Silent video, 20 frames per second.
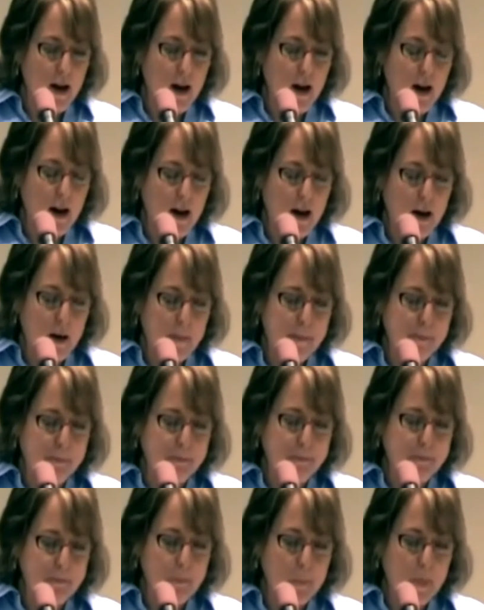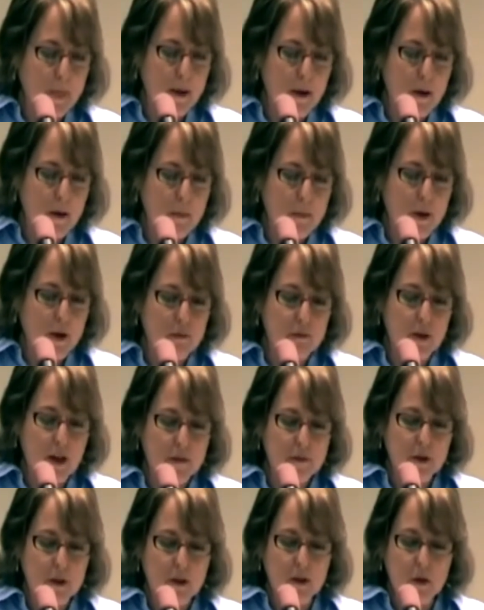But
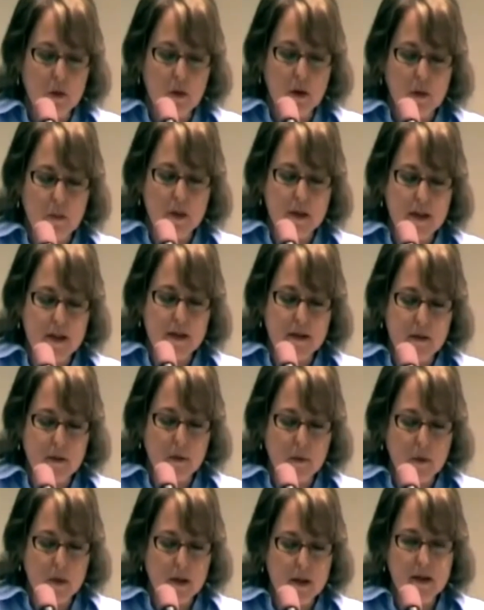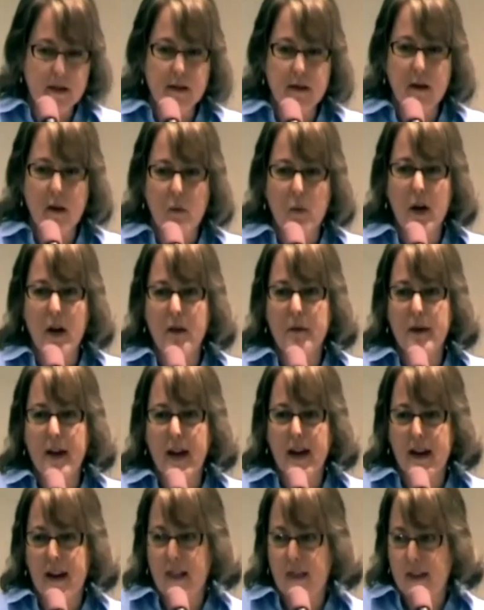Reverend Lohr was, well,
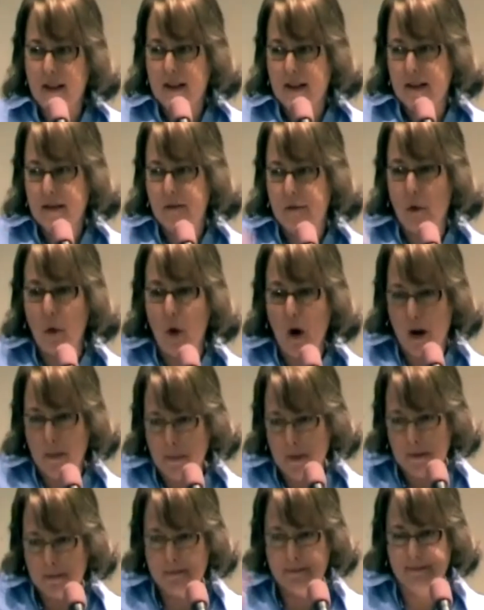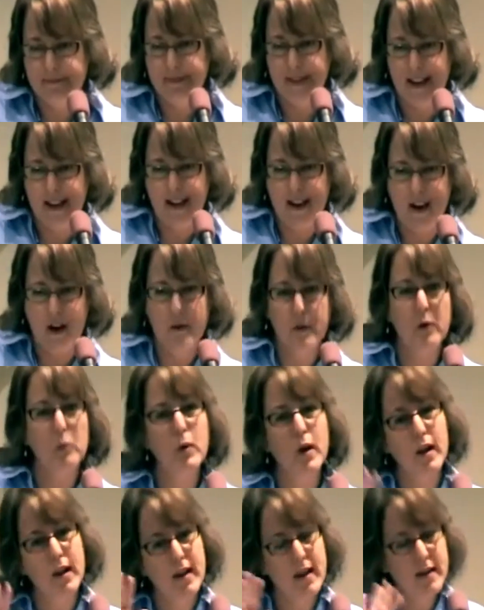not in this form.
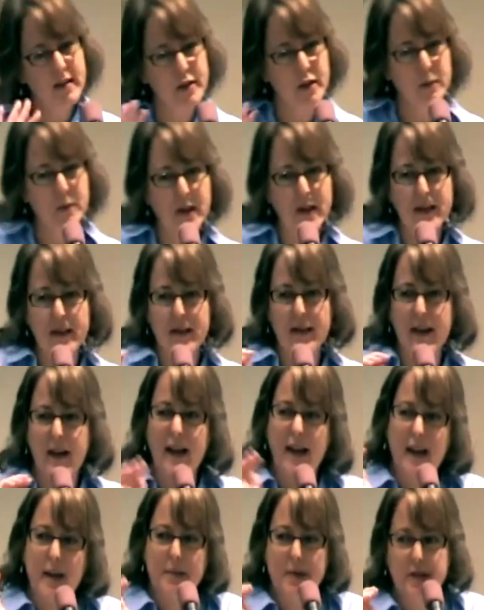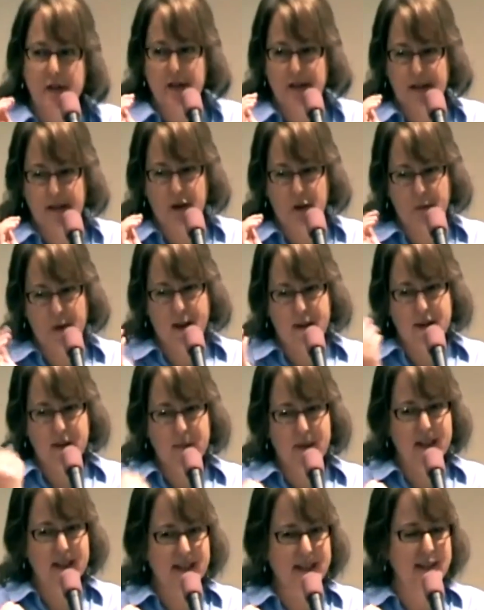Well, you know what? Let me just go back to
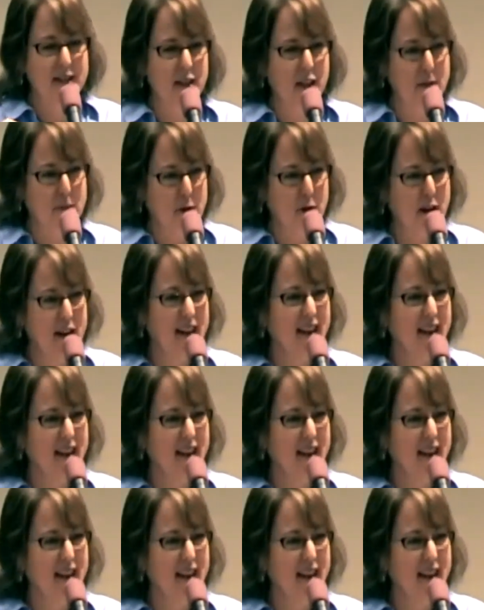my disclaimer.